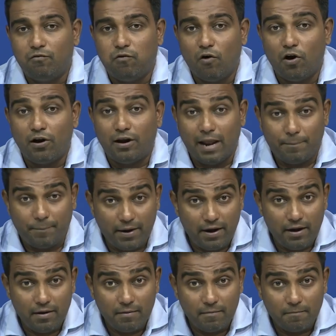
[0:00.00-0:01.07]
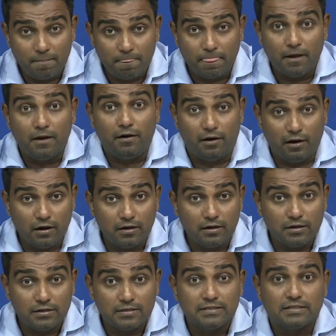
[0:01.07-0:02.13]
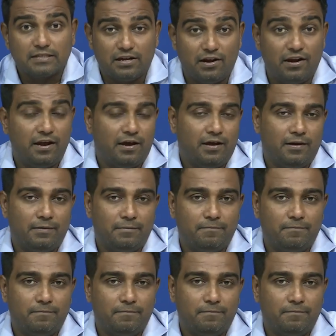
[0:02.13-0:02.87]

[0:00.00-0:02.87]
for rapid drug screening.